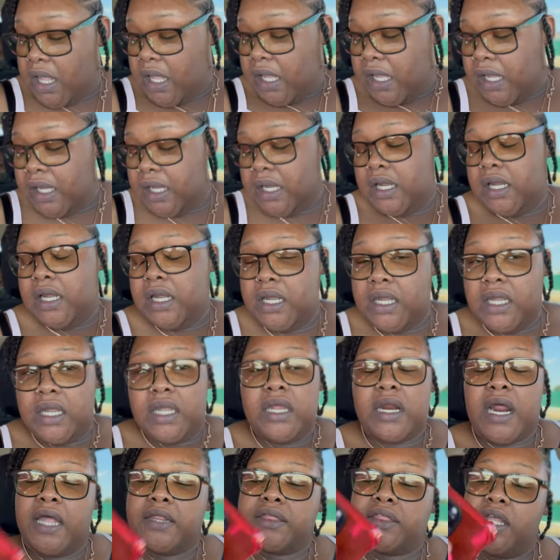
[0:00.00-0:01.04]

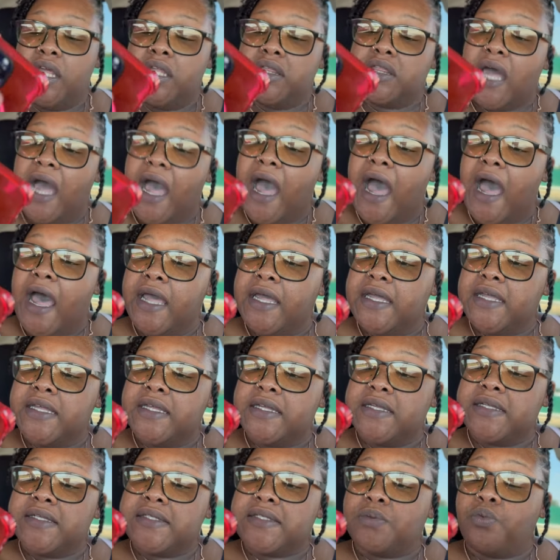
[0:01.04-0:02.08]
and I think the
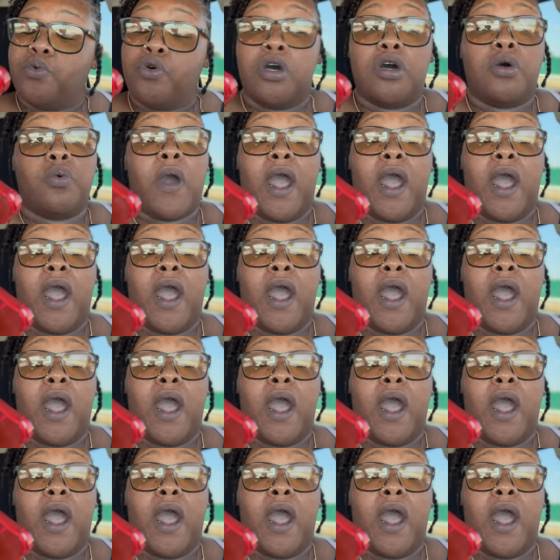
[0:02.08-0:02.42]
highest, well,